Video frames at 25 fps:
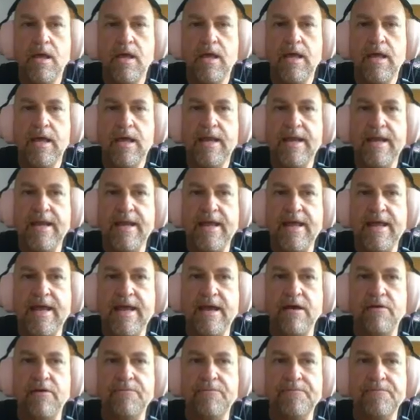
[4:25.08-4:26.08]

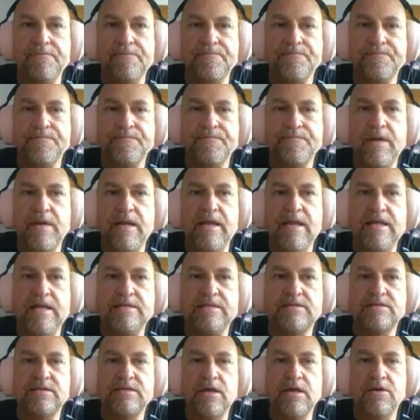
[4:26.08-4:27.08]
Now,
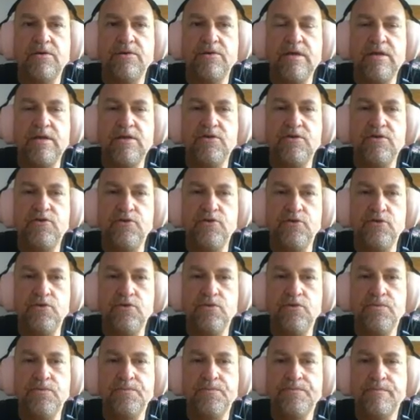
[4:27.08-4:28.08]
let's go into
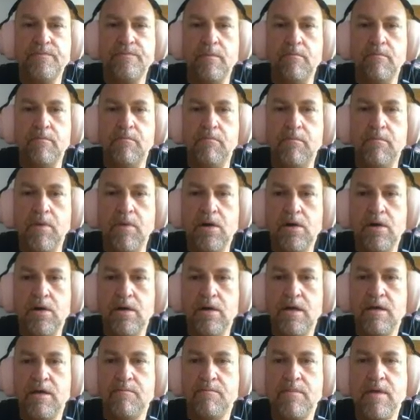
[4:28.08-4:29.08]
my
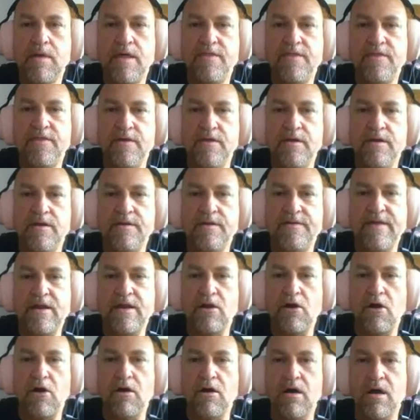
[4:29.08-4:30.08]
method that
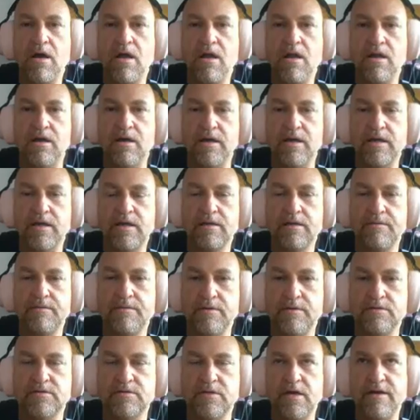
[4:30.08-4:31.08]
I like
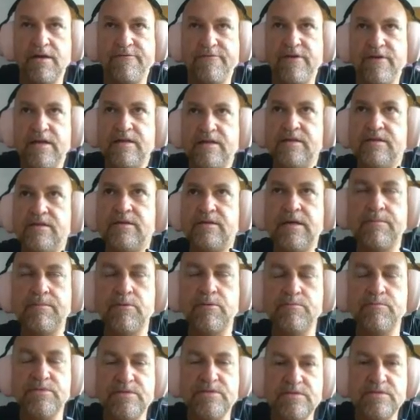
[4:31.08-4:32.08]
because I've had a couple of
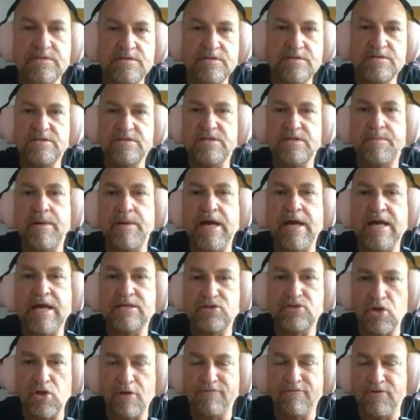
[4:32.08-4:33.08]
businesses in the past
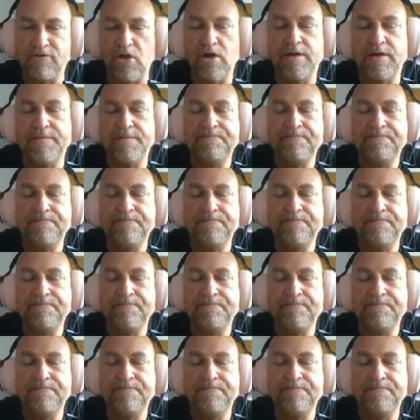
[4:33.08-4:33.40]
offline.